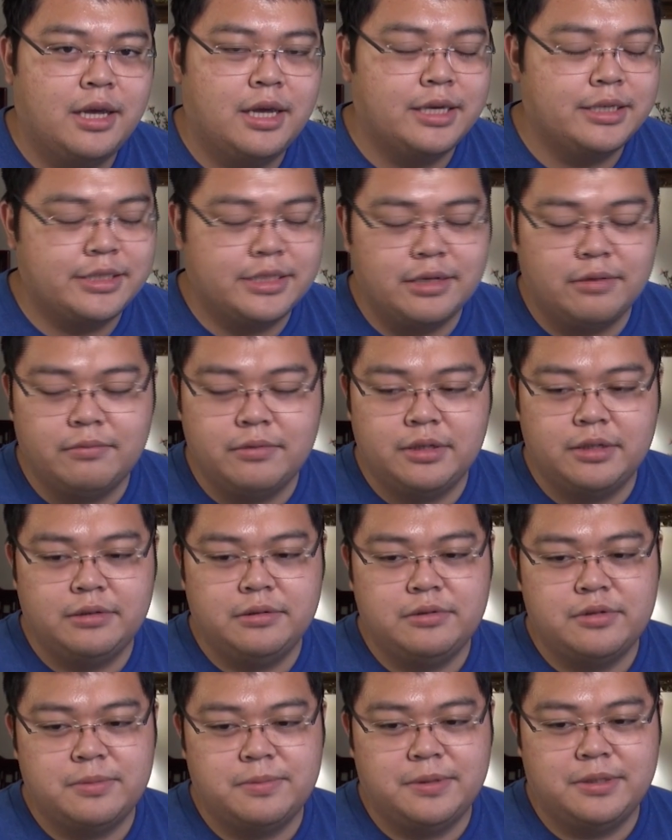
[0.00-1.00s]
As someone
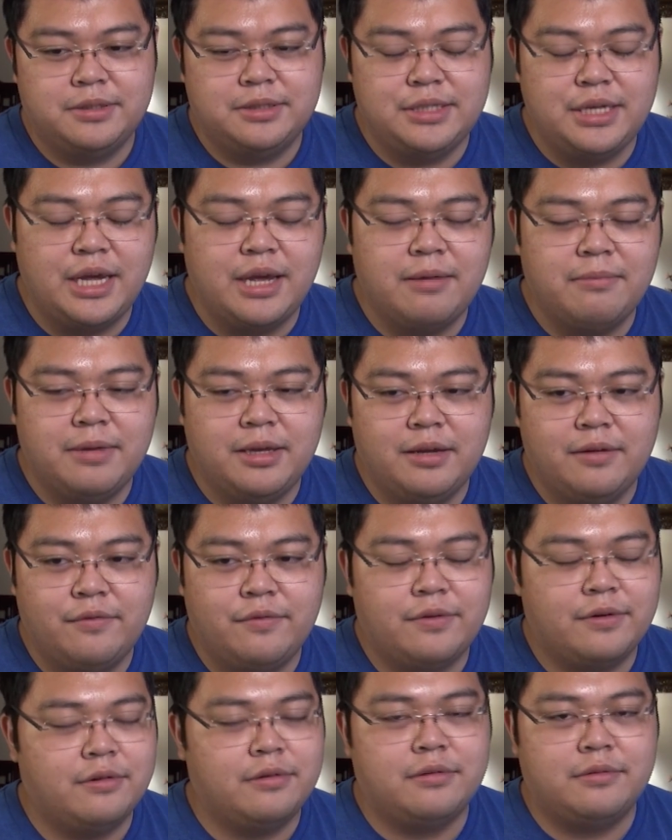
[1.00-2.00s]
who's been DMing
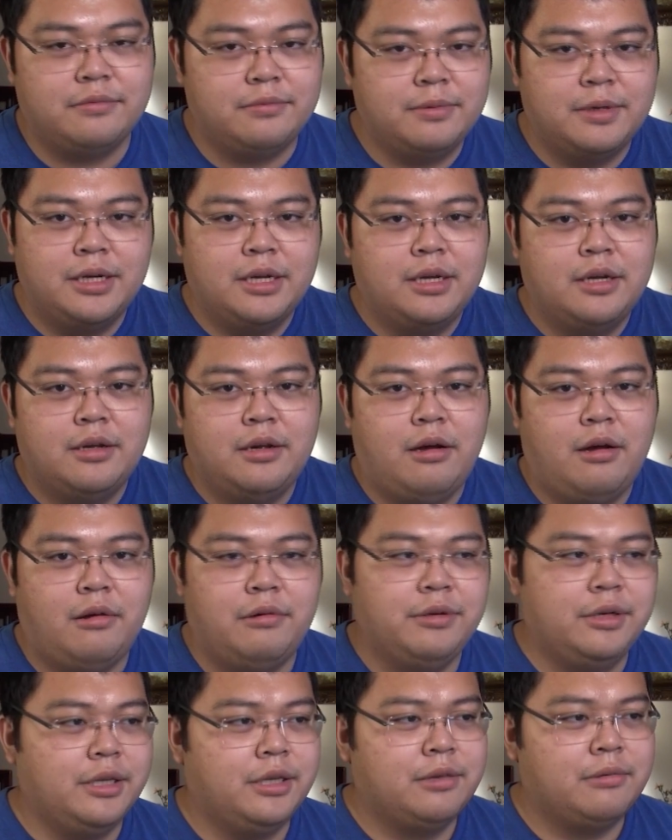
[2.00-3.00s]
for
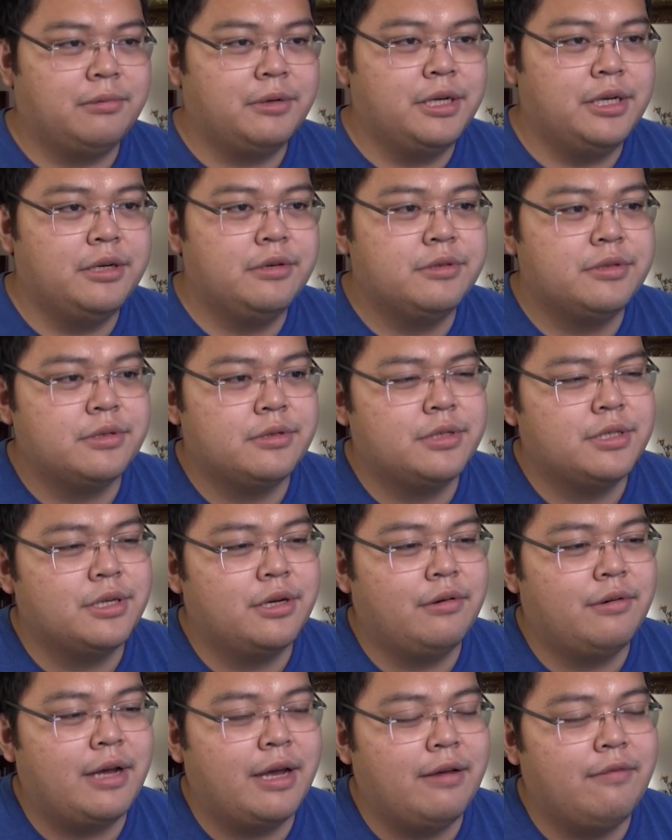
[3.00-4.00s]
only 3 years or
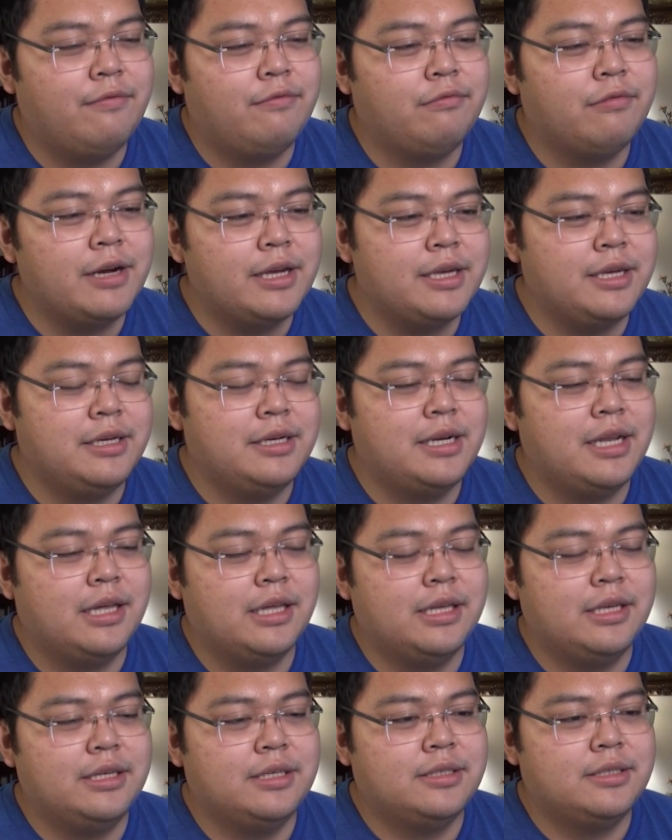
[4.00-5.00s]
so, I've
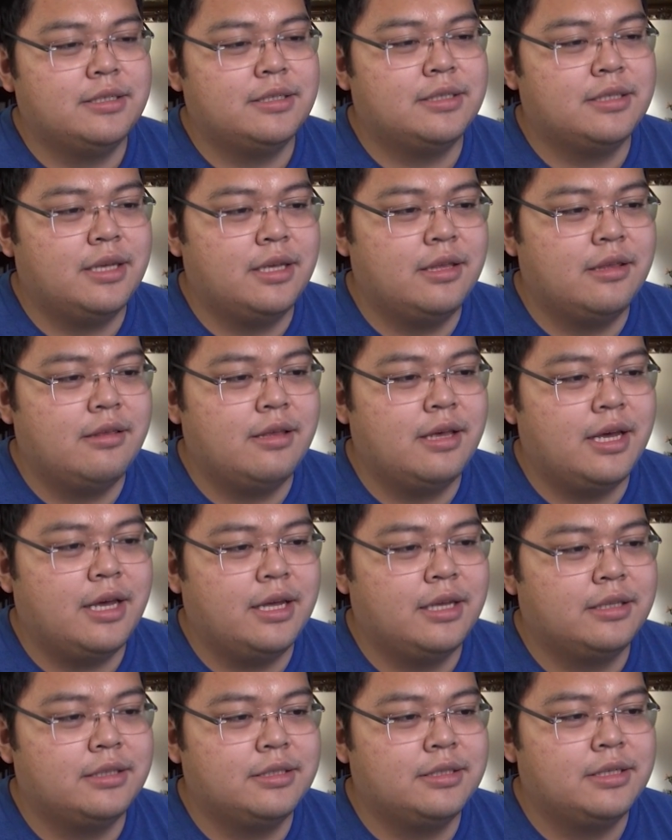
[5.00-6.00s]
recognized
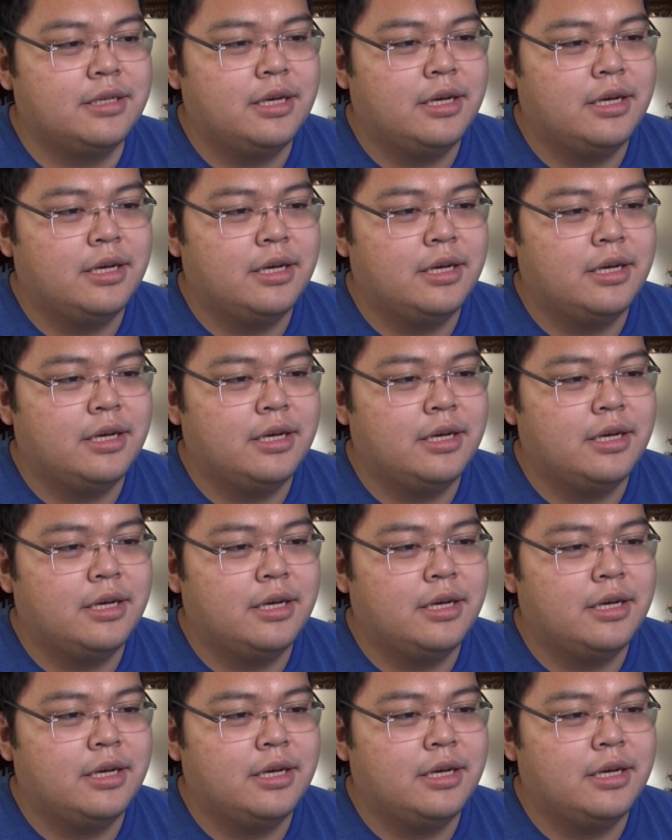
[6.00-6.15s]
that